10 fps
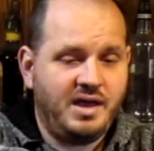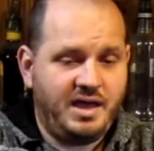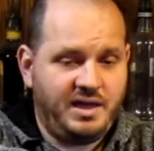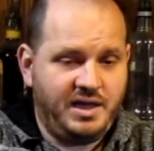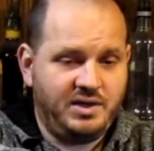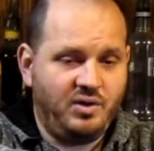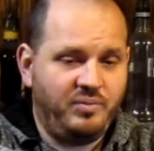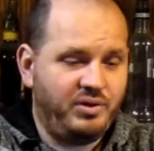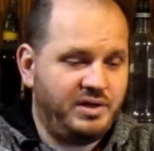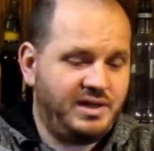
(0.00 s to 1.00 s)
and at no
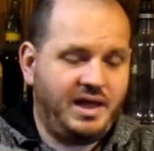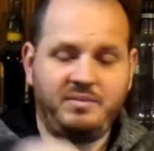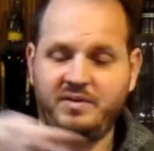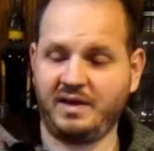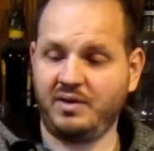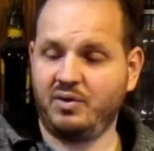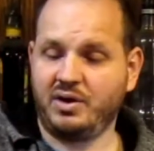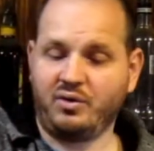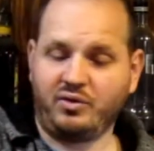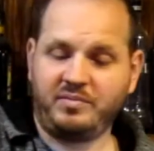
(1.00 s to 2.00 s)
point in time is anyone
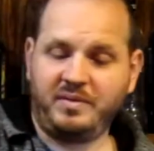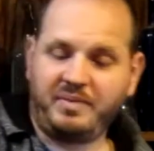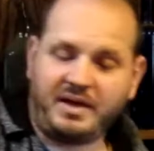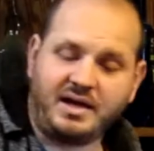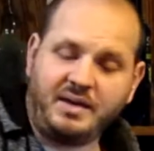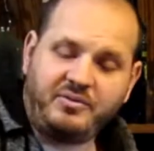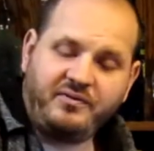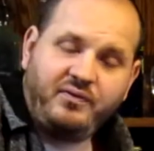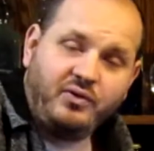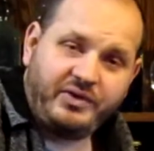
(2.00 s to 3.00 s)
going to be picking up the
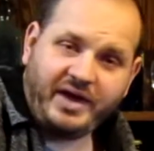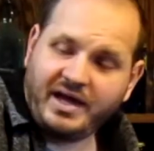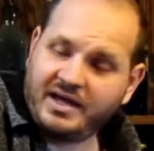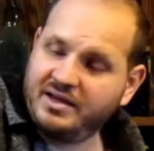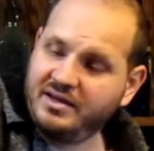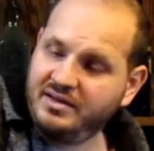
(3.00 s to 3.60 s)
full tank